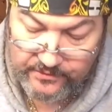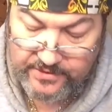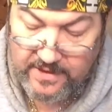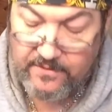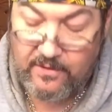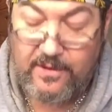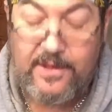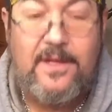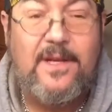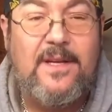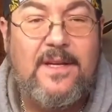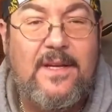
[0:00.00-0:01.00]
Sutherland
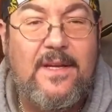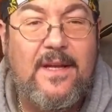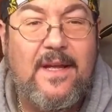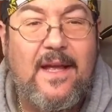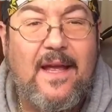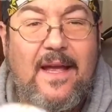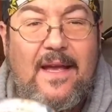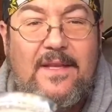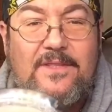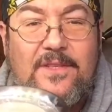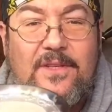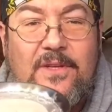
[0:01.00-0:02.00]

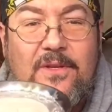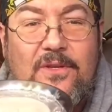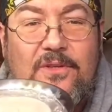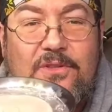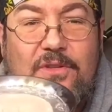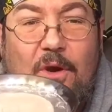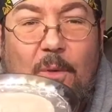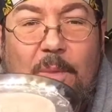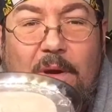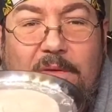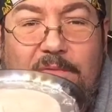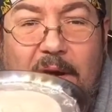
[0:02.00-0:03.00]
has a new soap
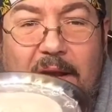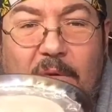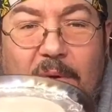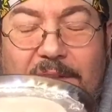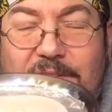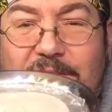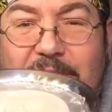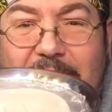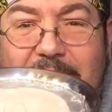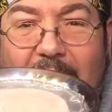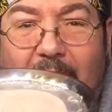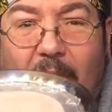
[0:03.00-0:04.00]
fragrance
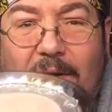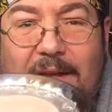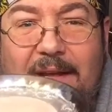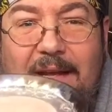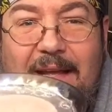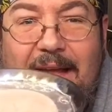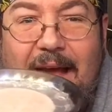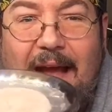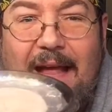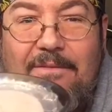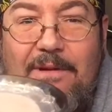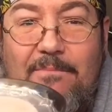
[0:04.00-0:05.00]
that's out. I
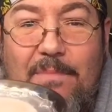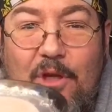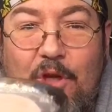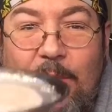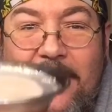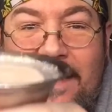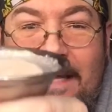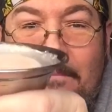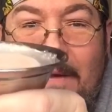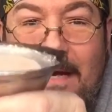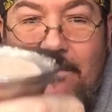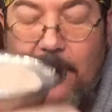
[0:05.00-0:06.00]
have it blooming in
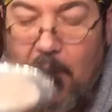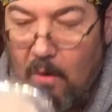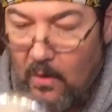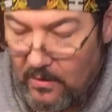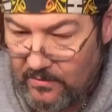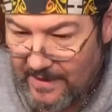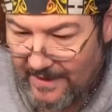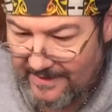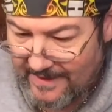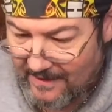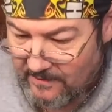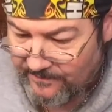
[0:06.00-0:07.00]
my bowl right
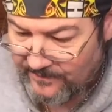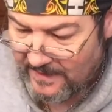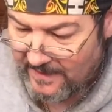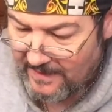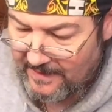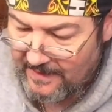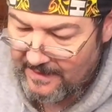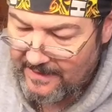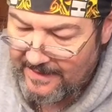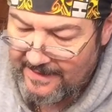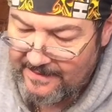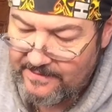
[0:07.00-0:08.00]
now.
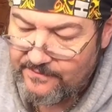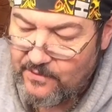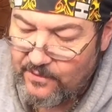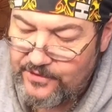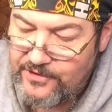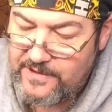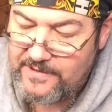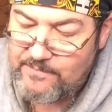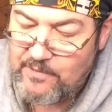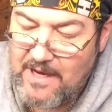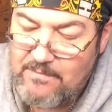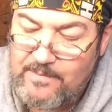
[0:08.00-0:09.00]
And of course, you can
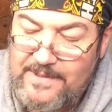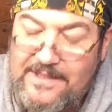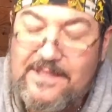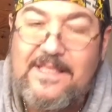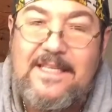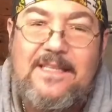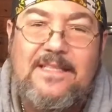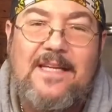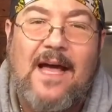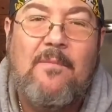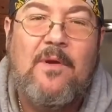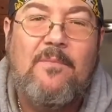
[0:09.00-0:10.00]
probably see the
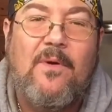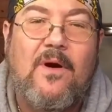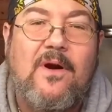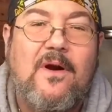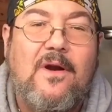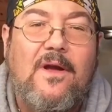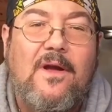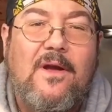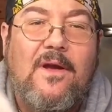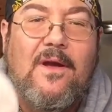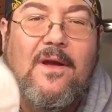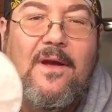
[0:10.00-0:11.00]
Diamond Bar
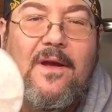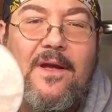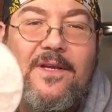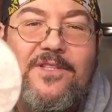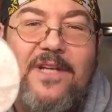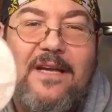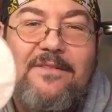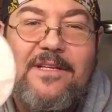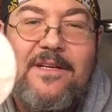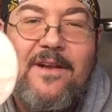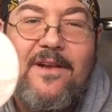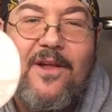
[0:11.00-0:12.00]

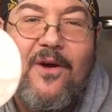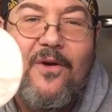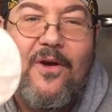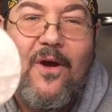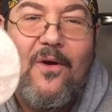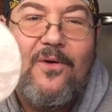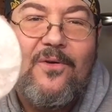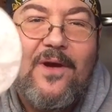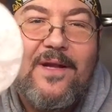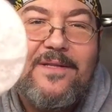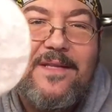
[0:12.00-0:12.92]
Shaving logo right